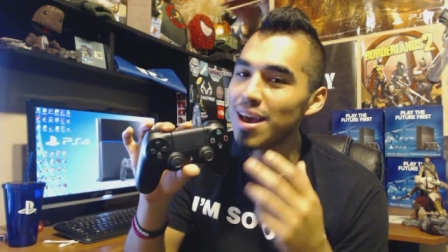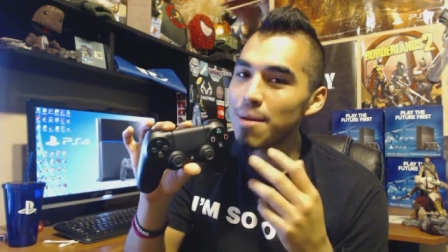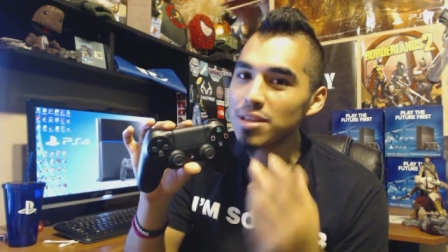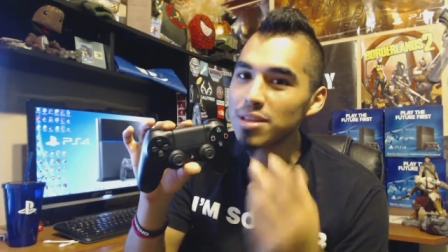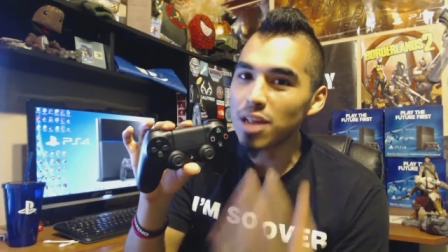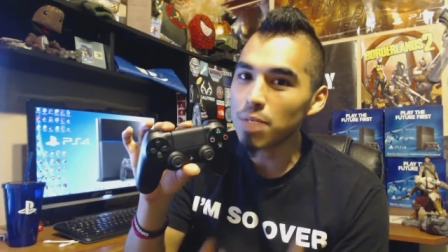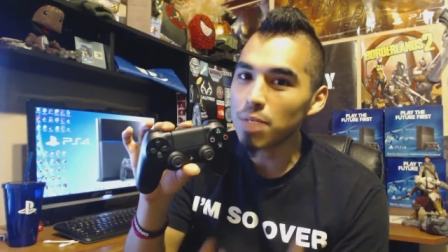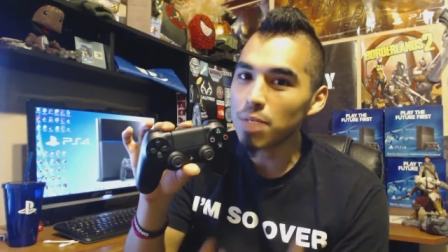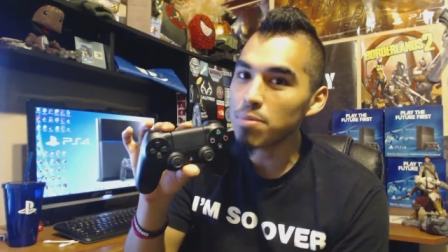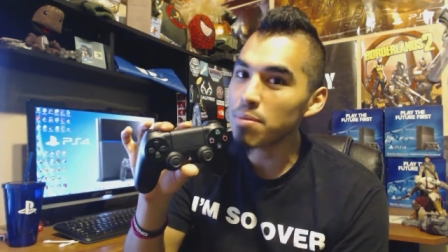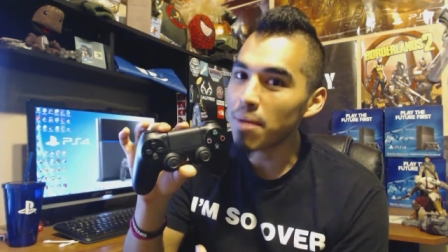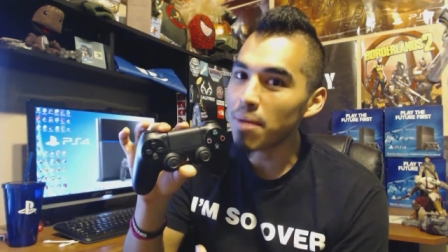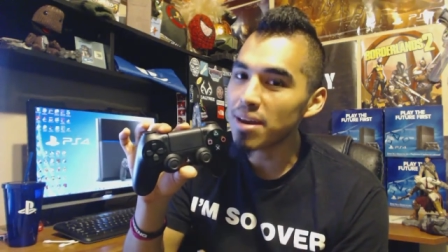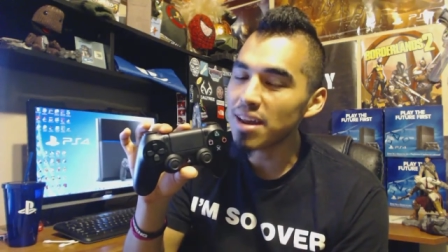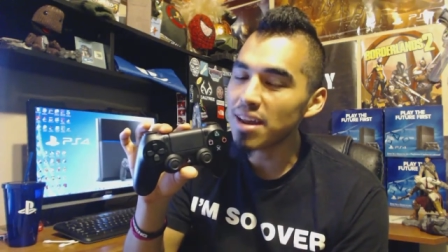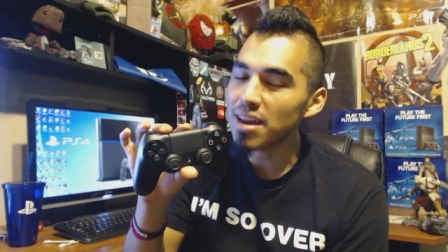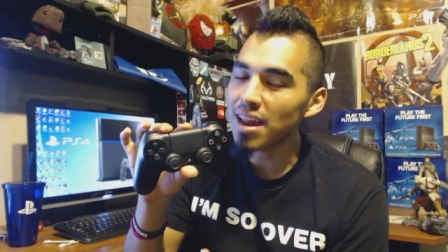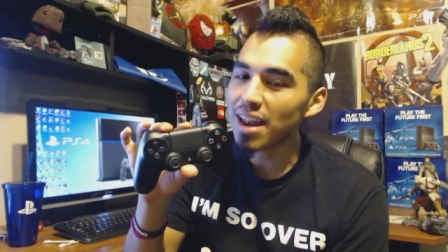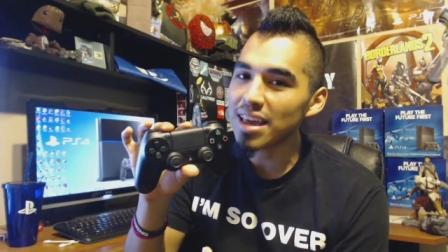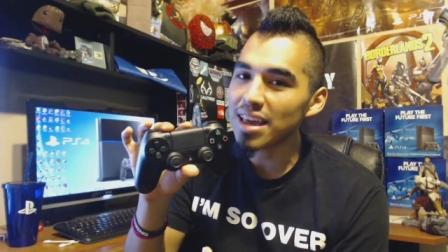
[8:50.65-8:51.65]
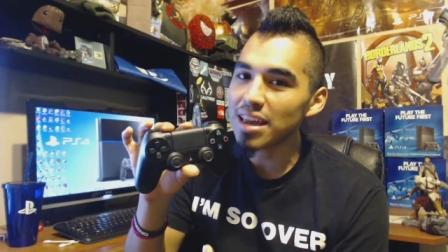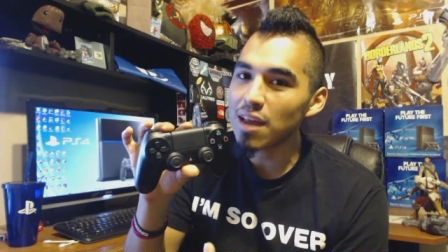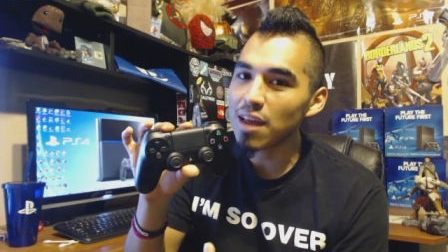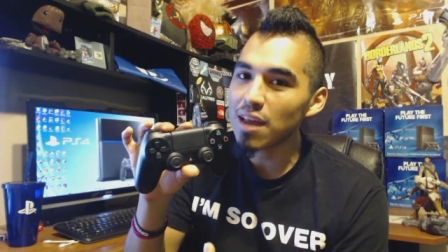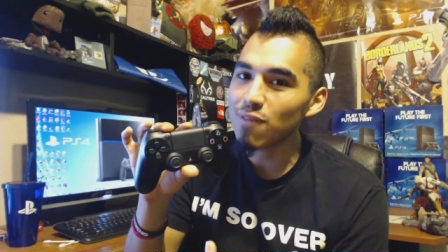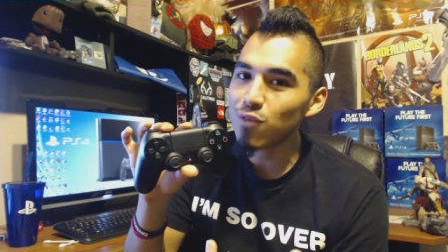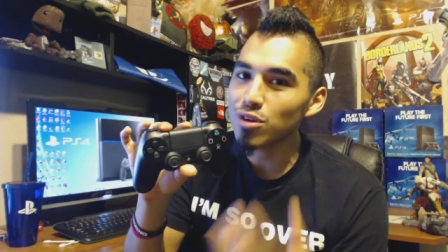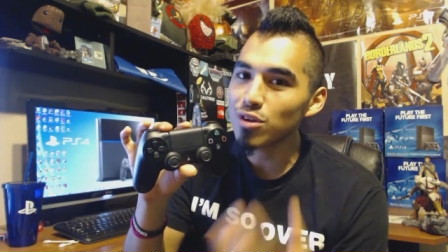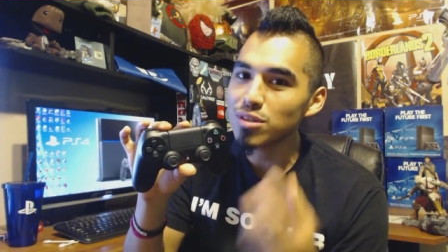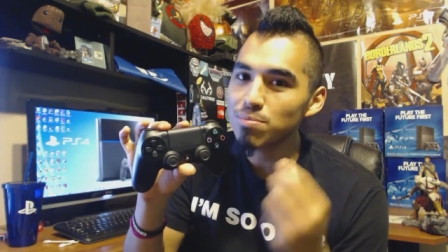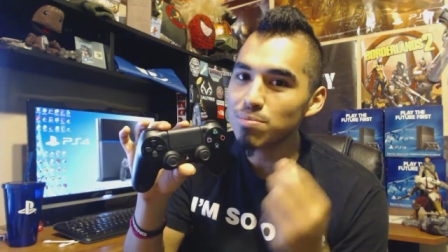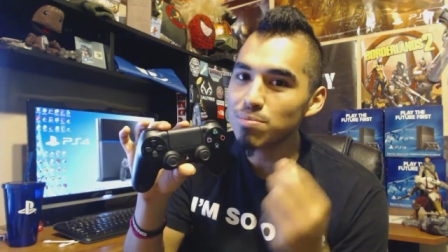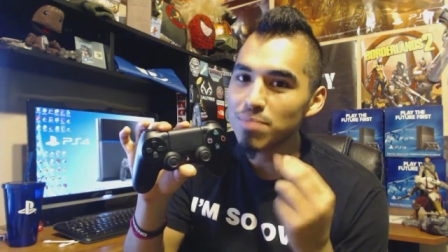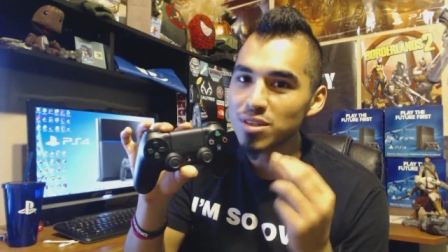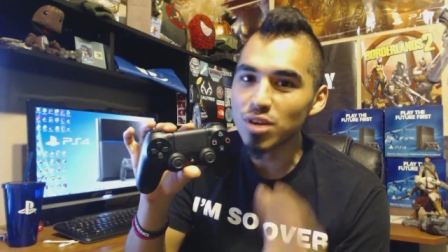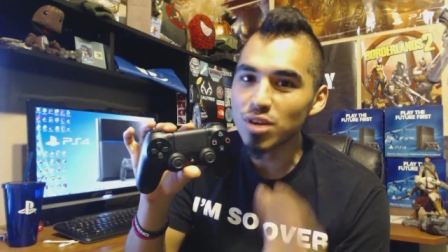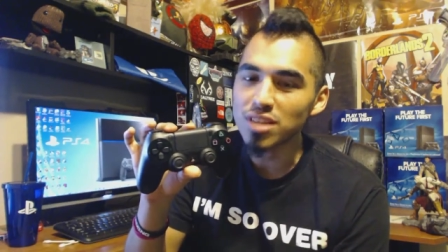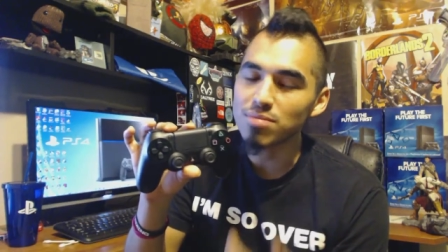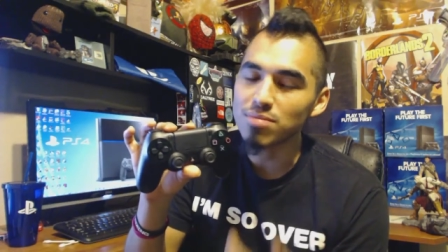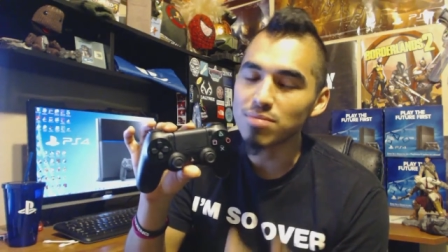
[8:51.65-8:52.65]
A lot of people might not like it at first,
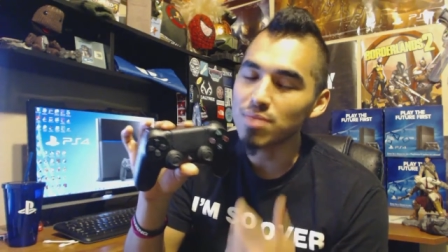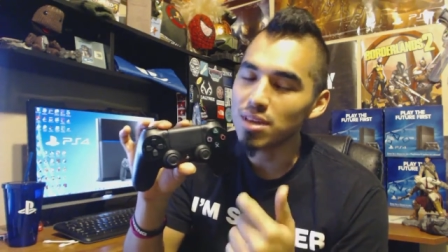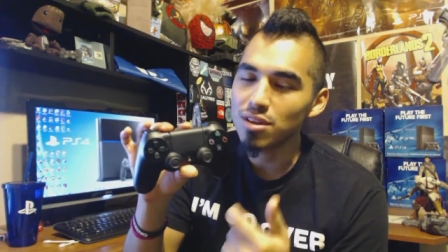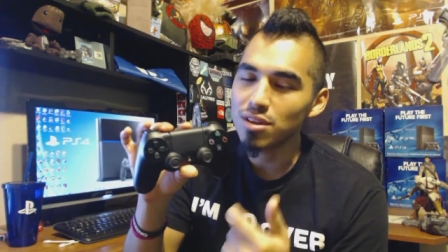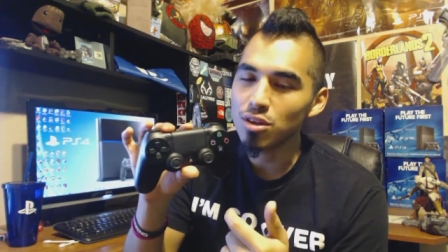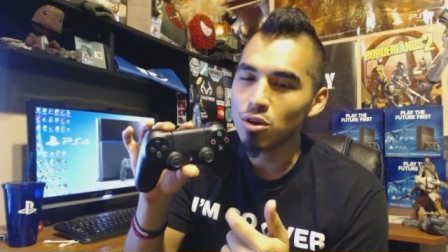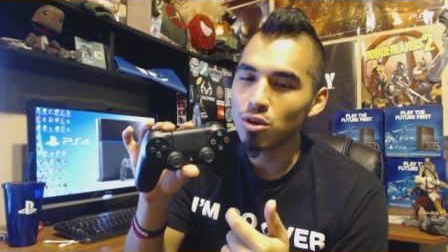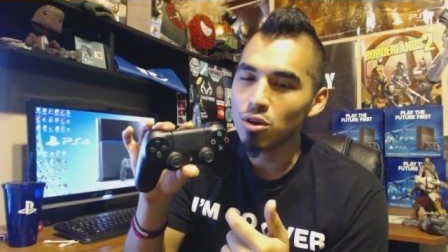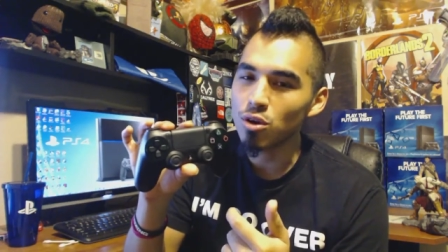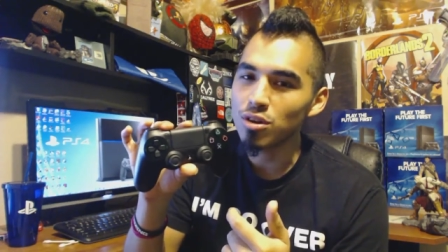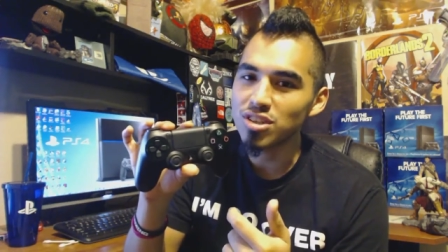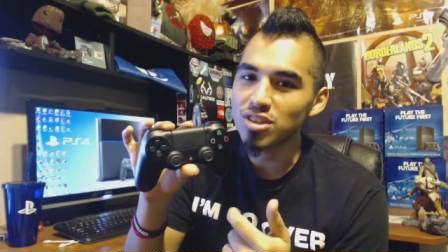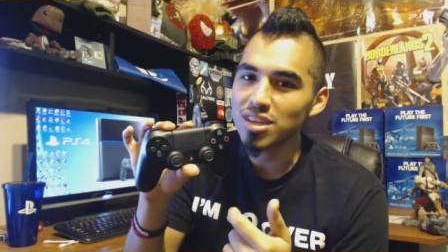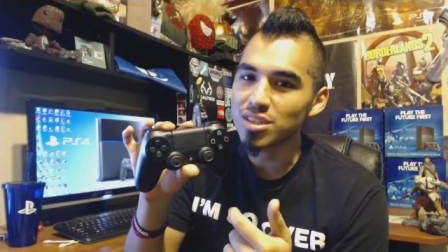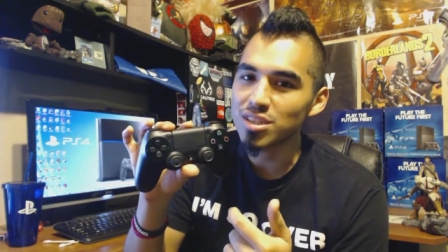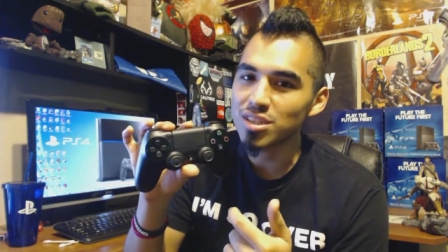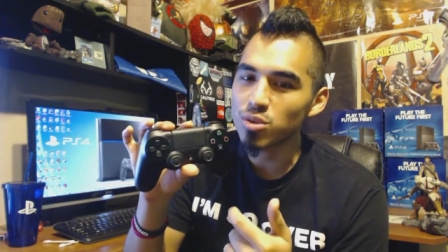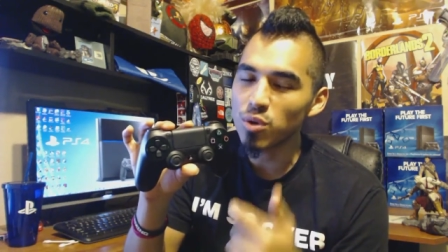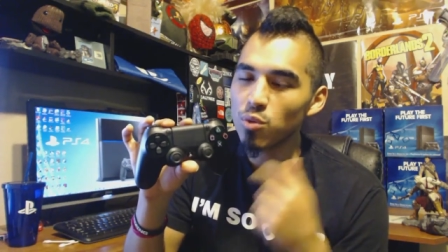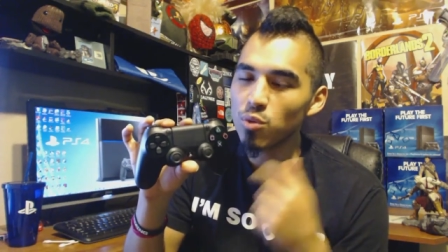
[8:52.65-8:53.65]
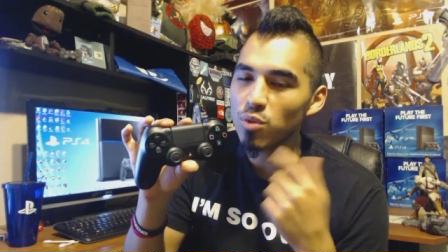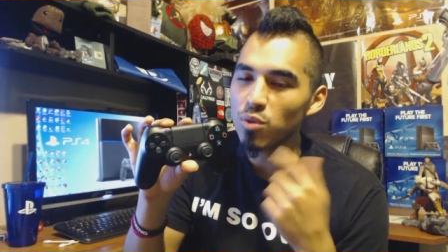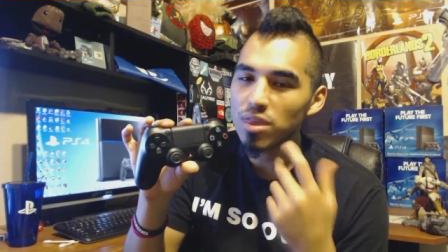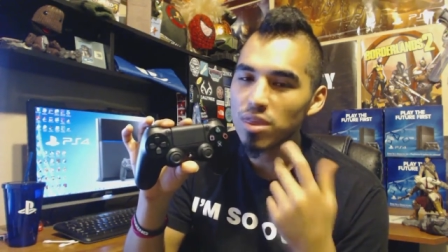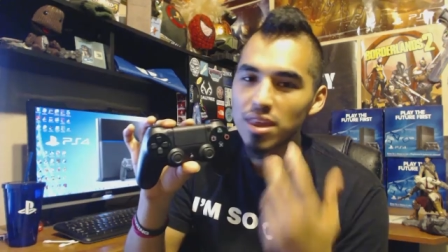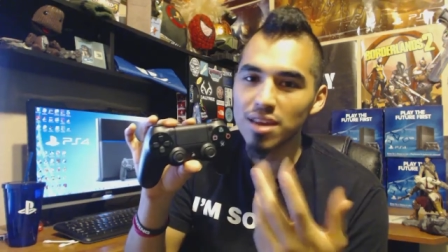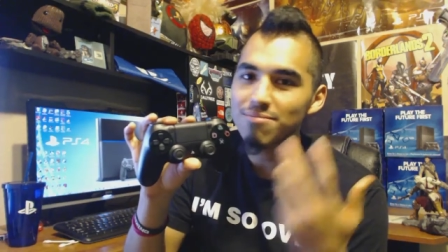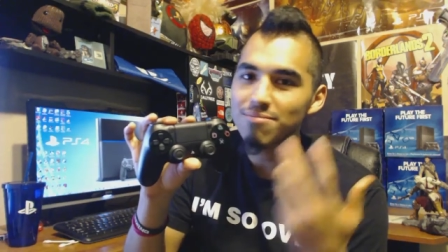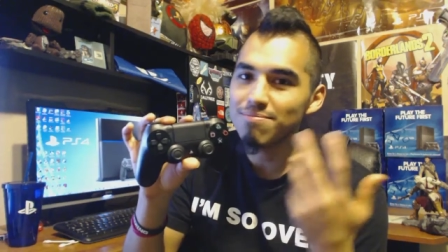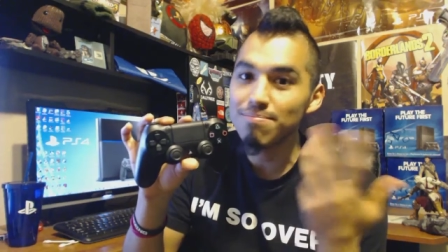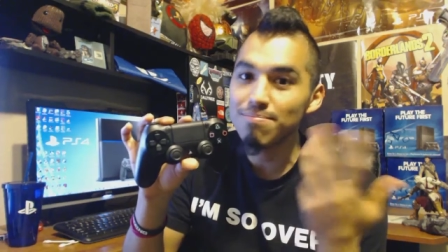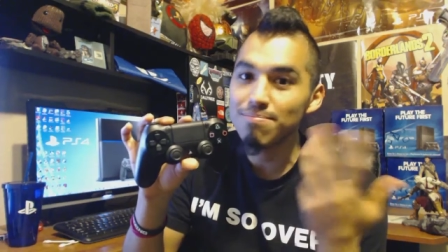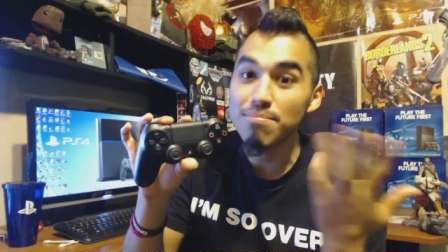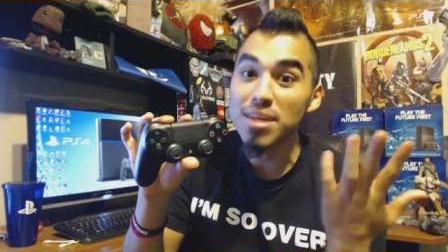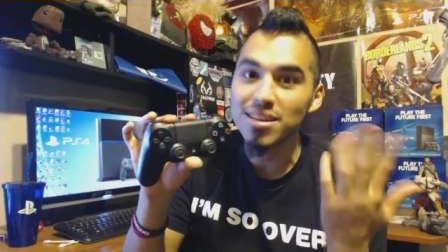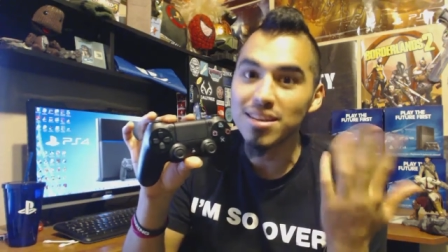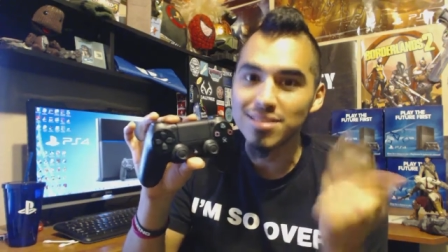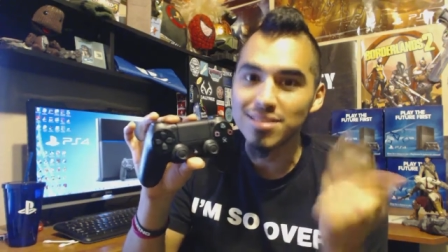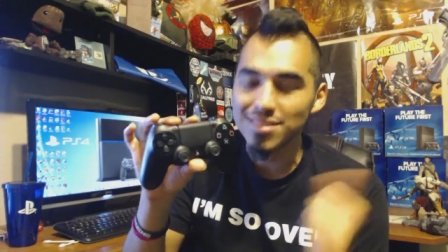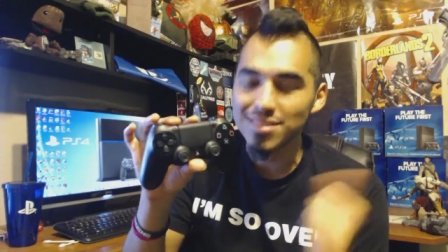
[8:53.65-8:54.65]
but trust me, you'll adjust to it within
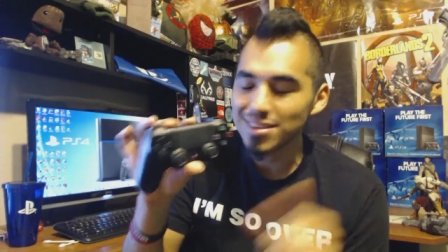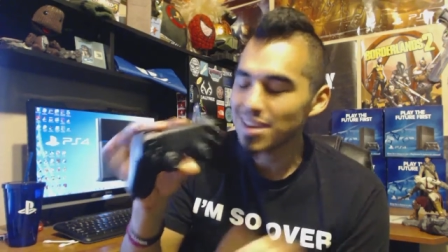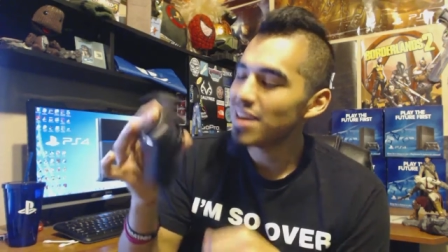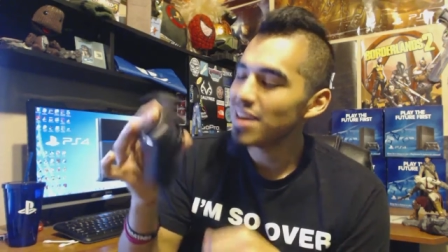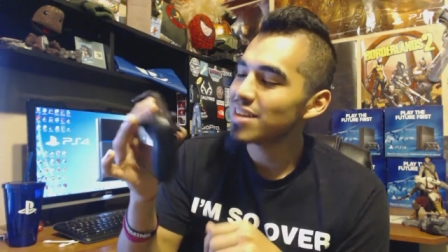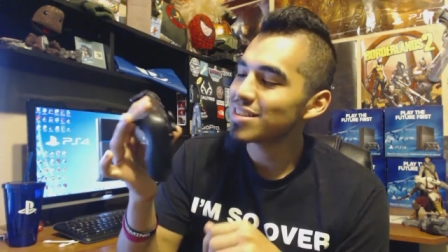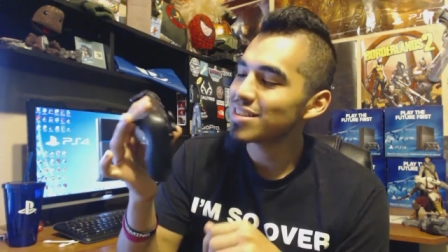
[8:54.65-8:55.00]
minutes.